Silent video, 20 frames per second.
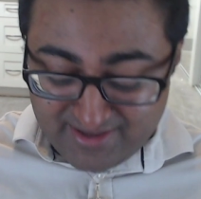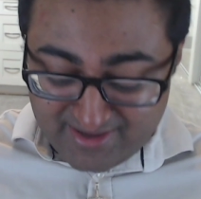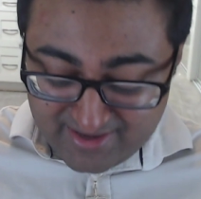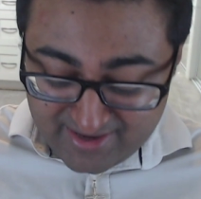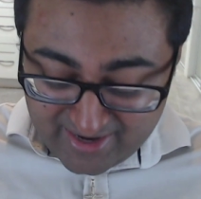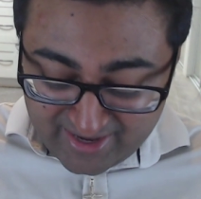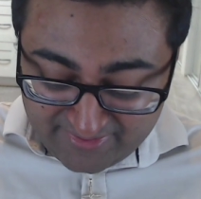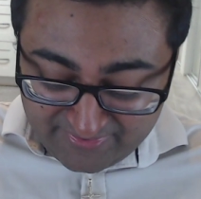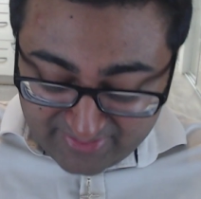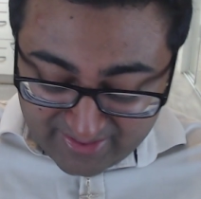
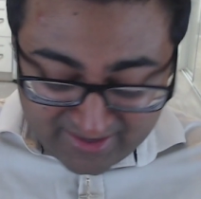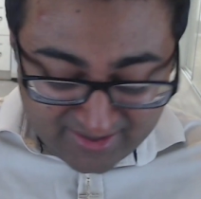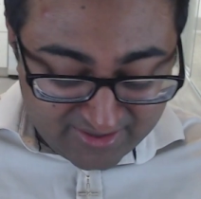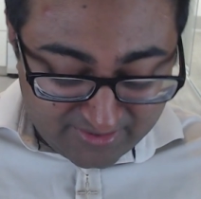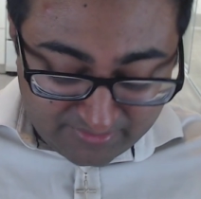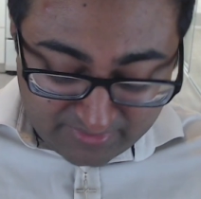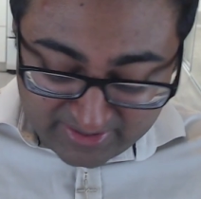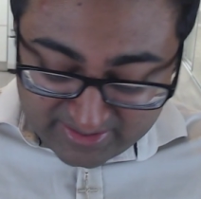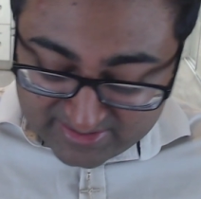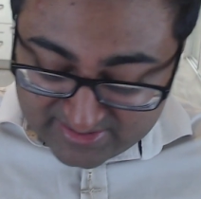And then it
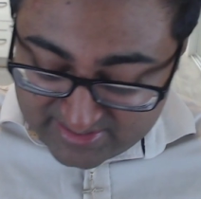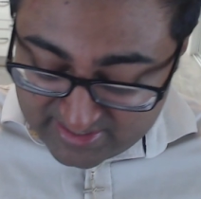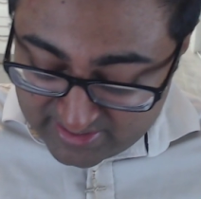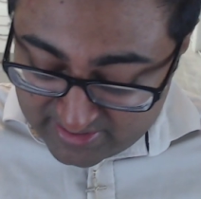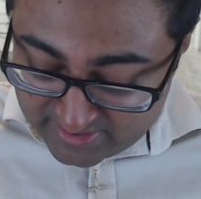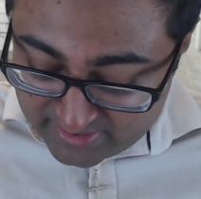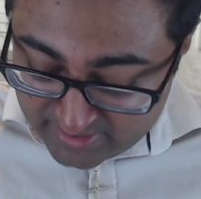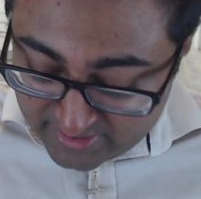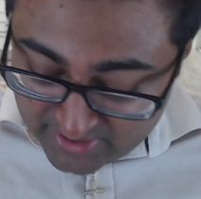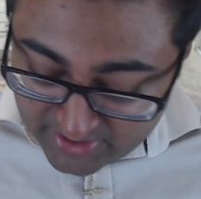reads
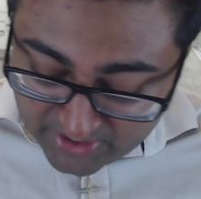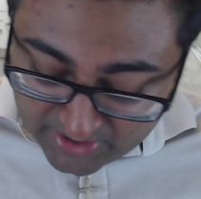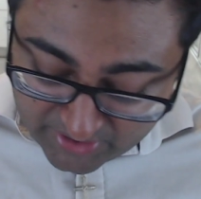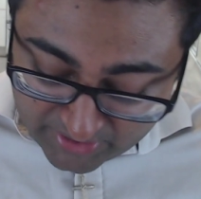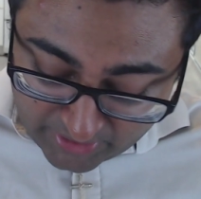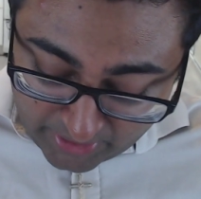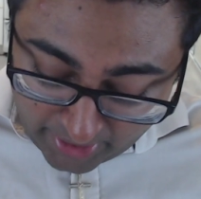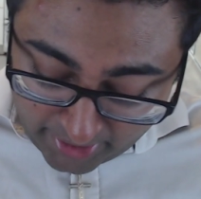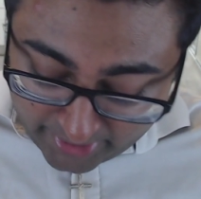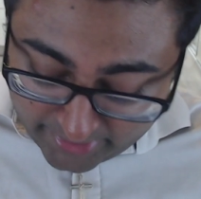here,
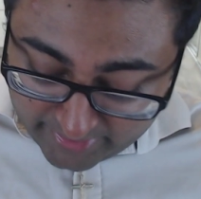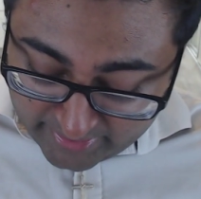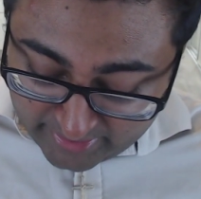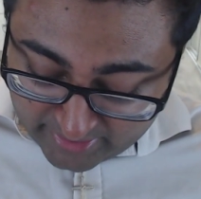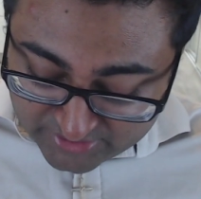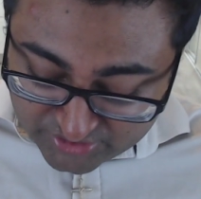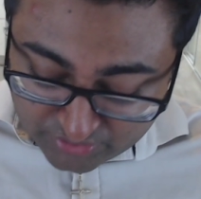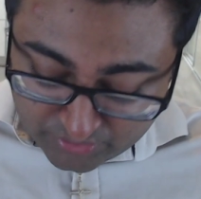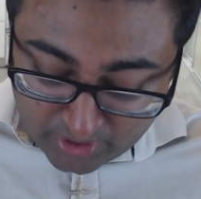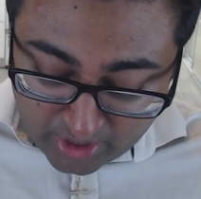God uh,
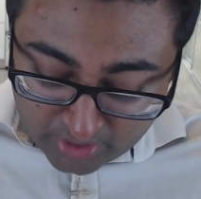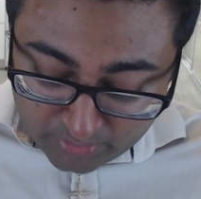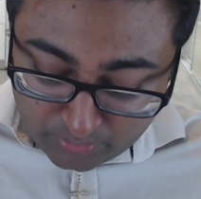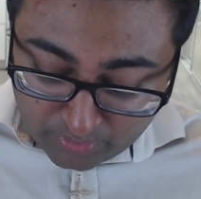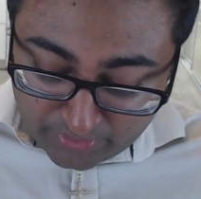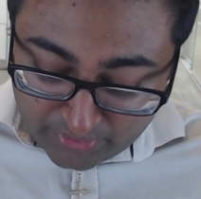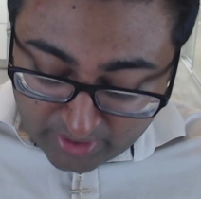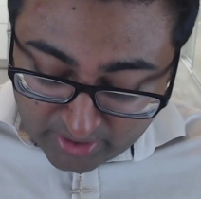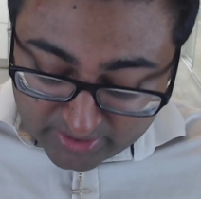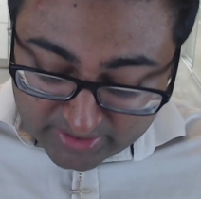so God will
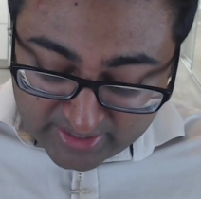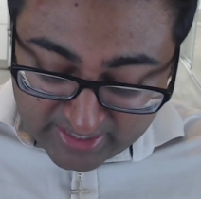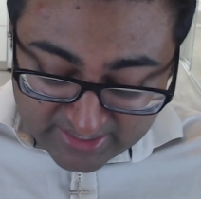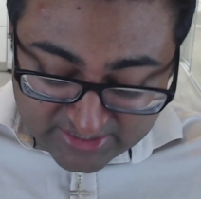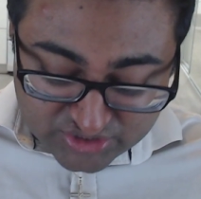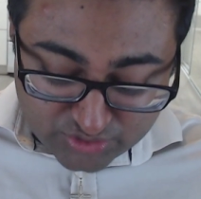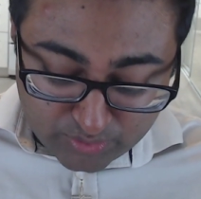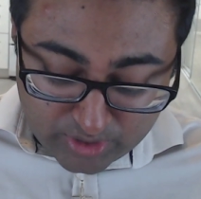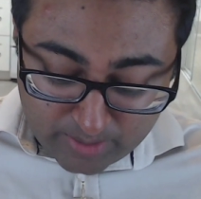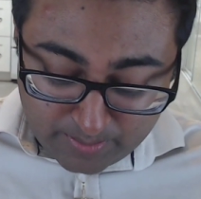not
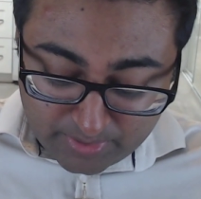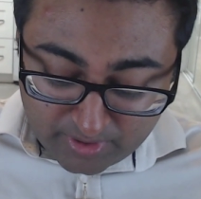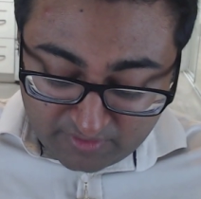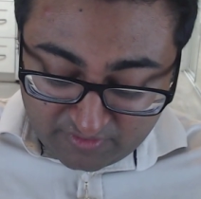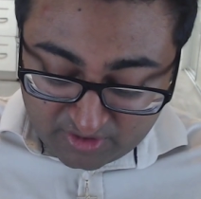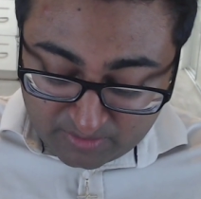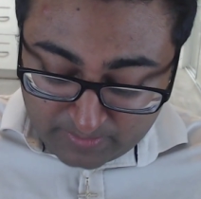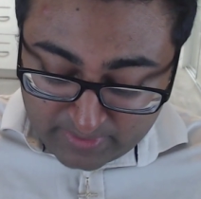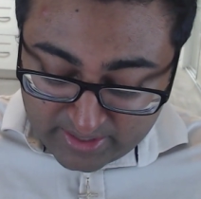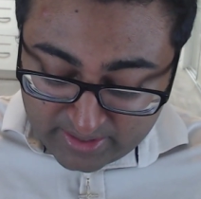cast away a
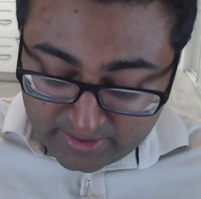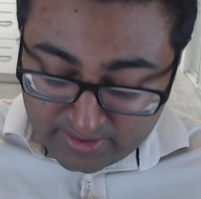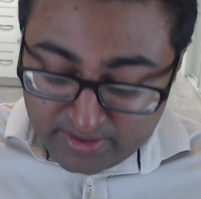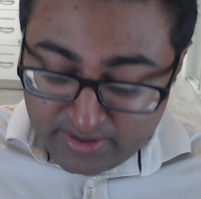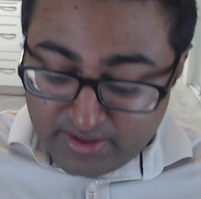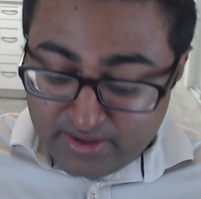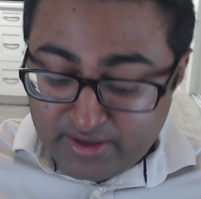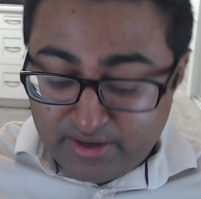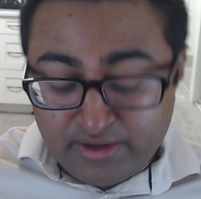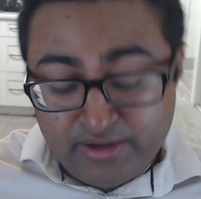perfect man,
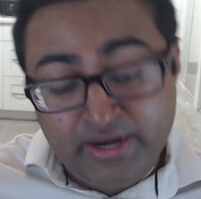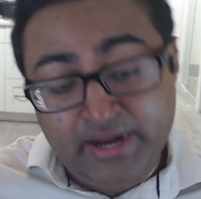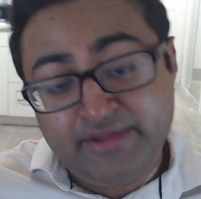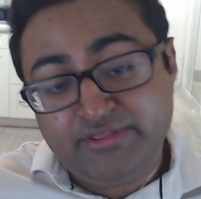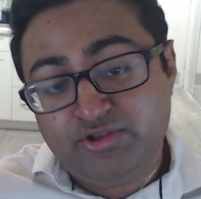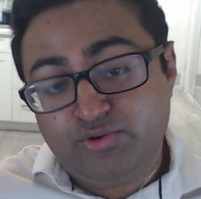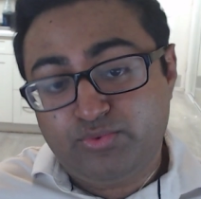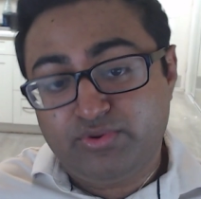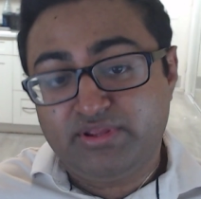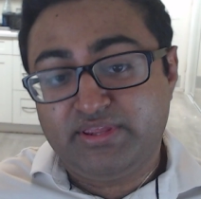
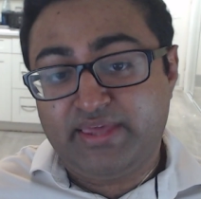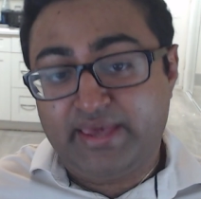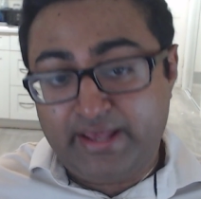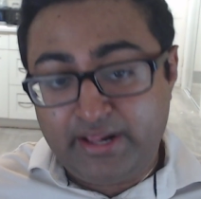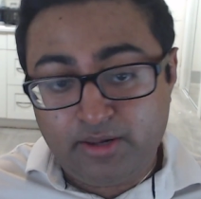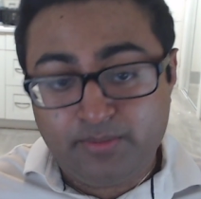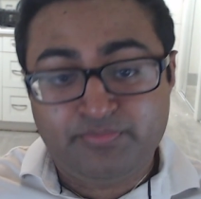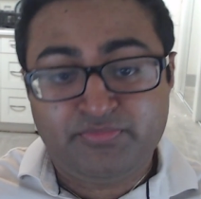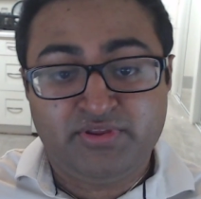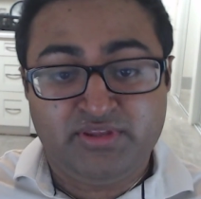neither will he
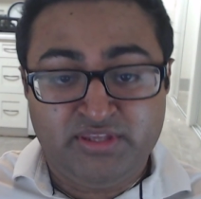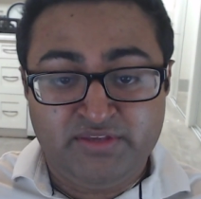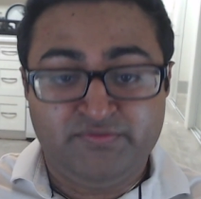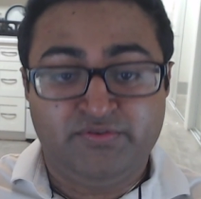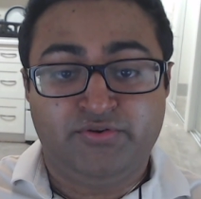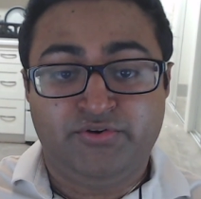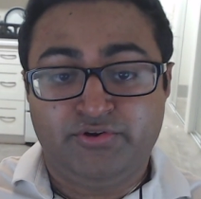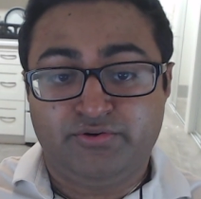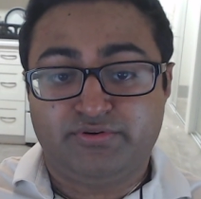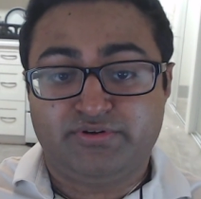help the
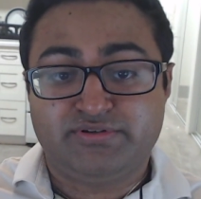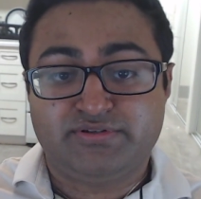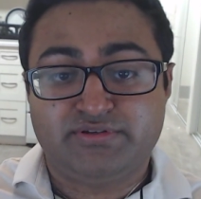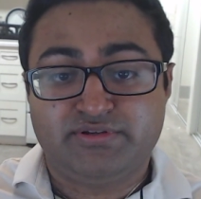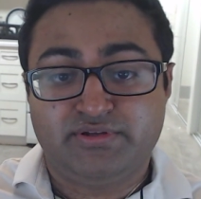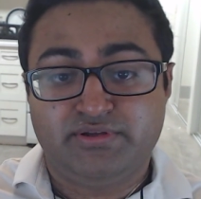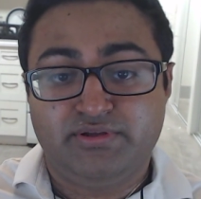evildoers.